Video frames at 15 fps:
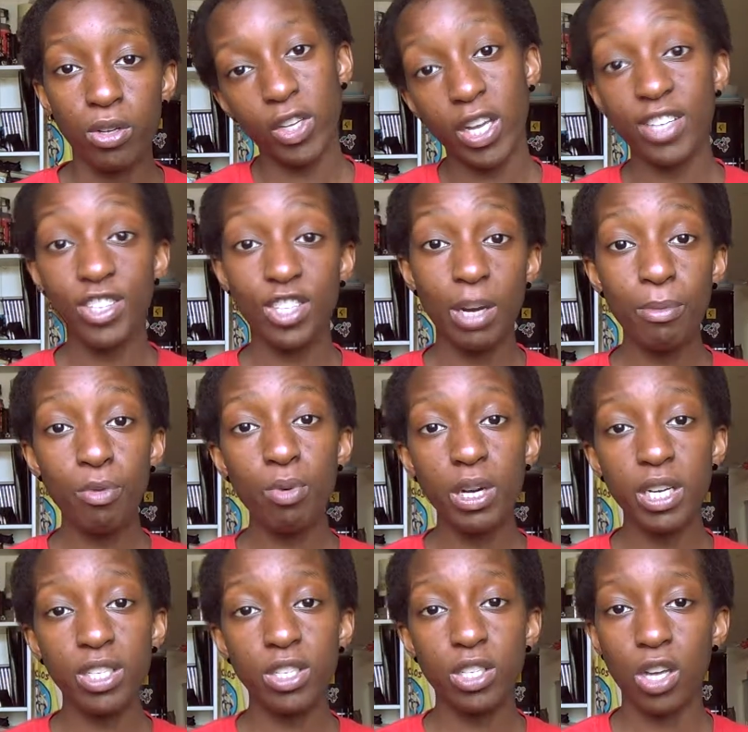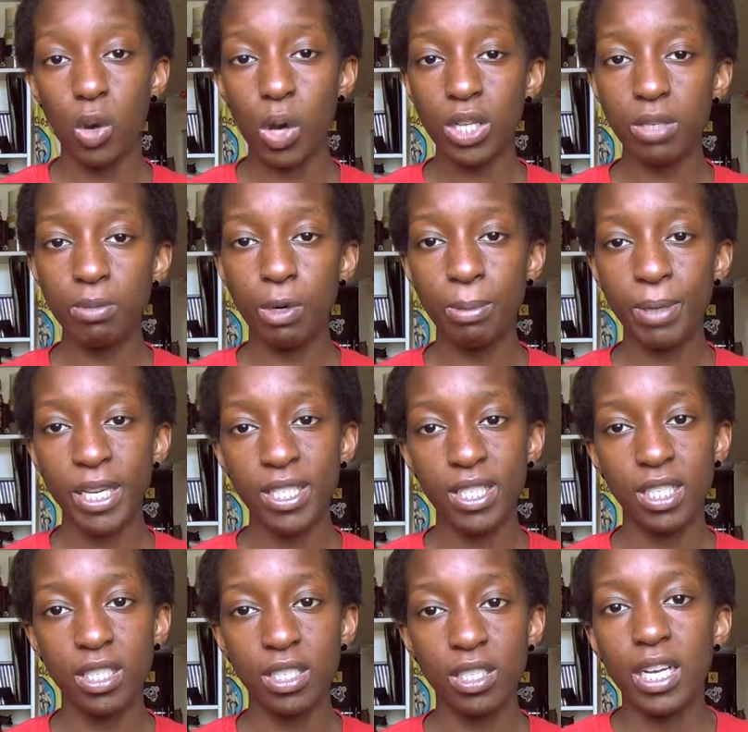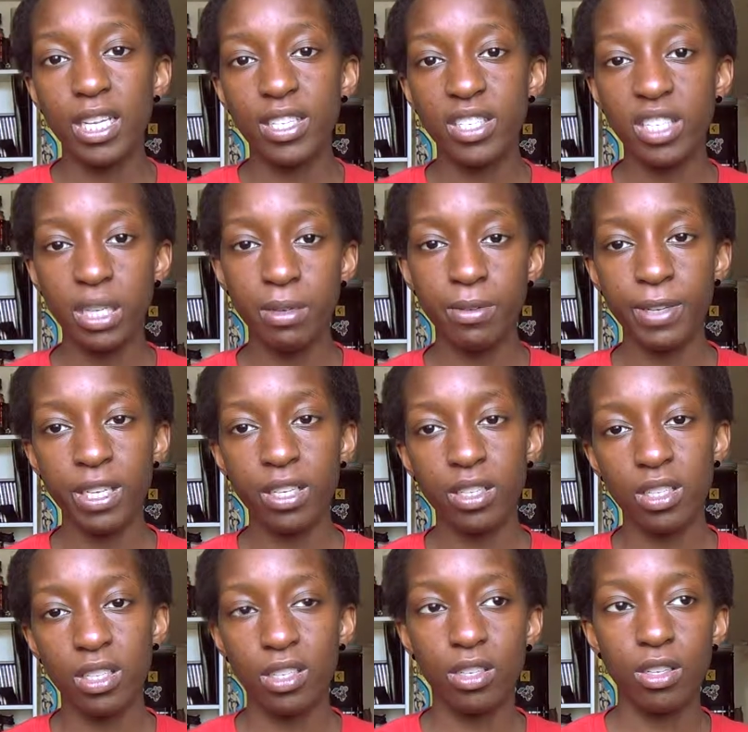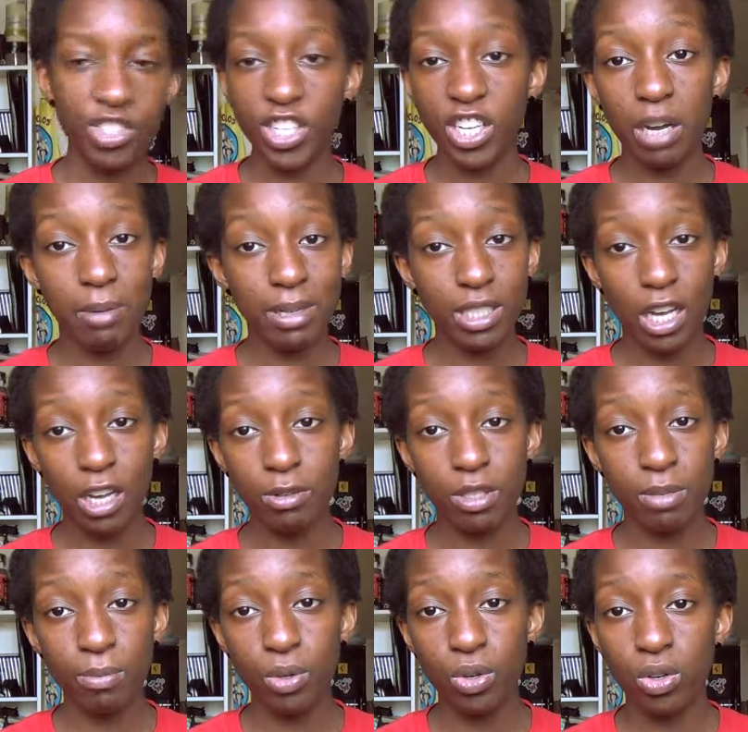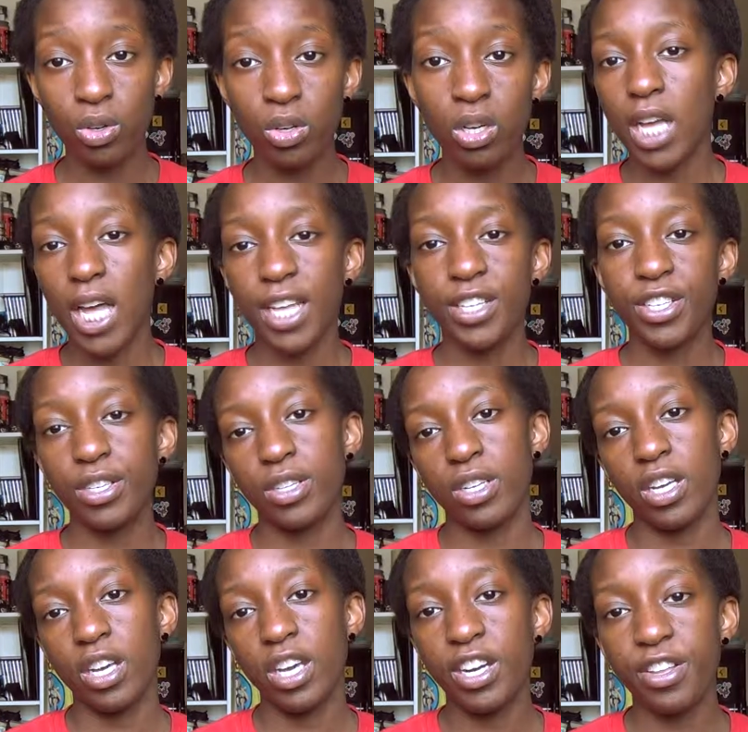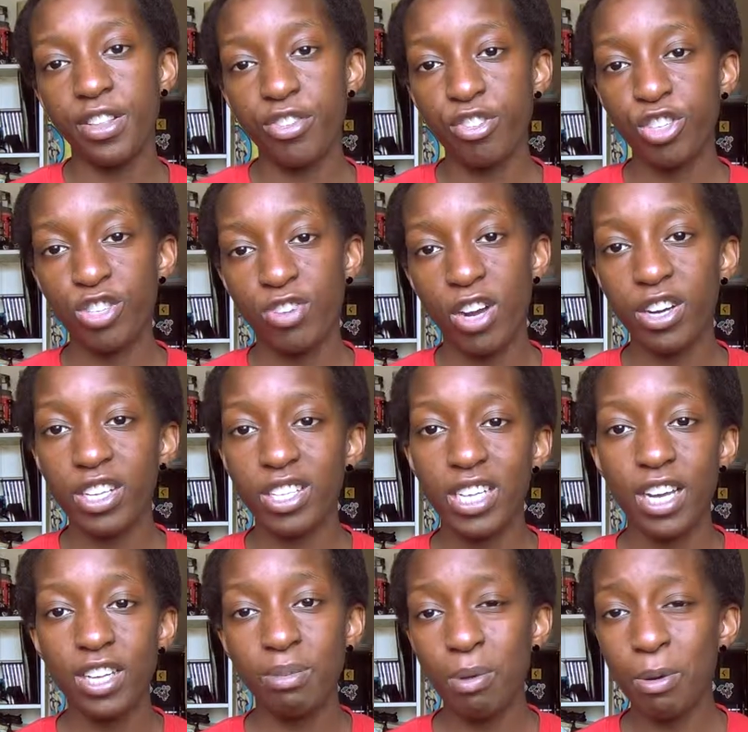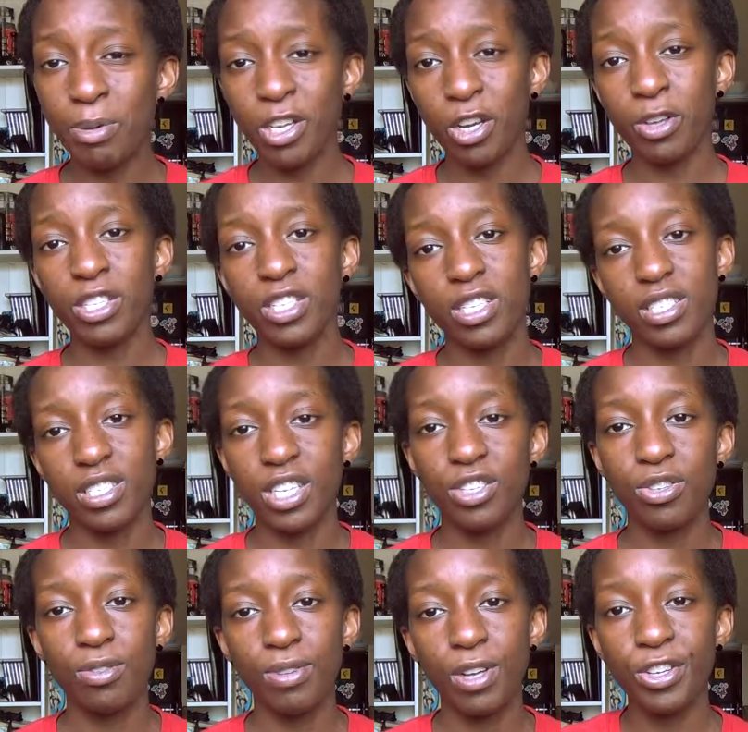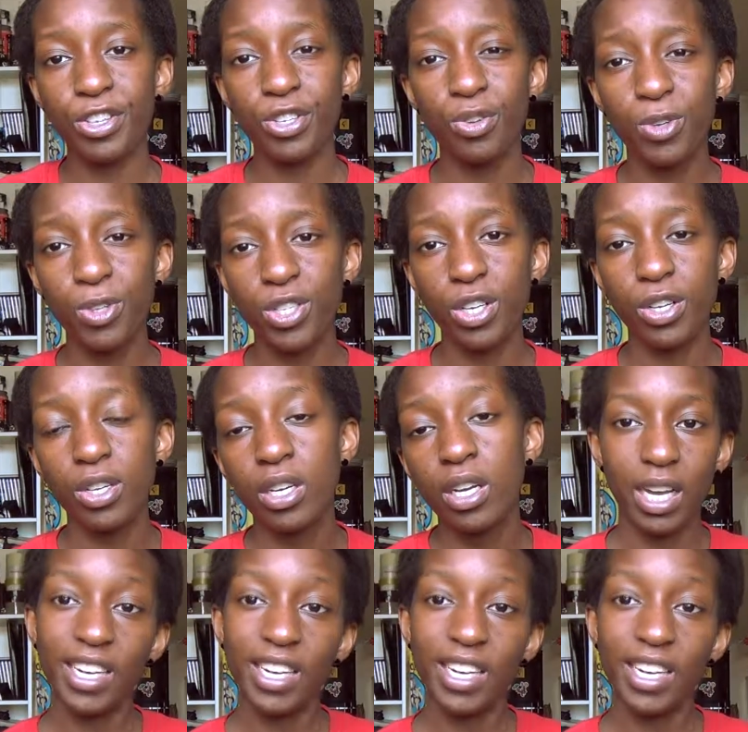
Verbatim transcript: Okay, so number one is to go out to more places and see things and check out my town some more and any of the surrounding towns, probably go into the centre of London also.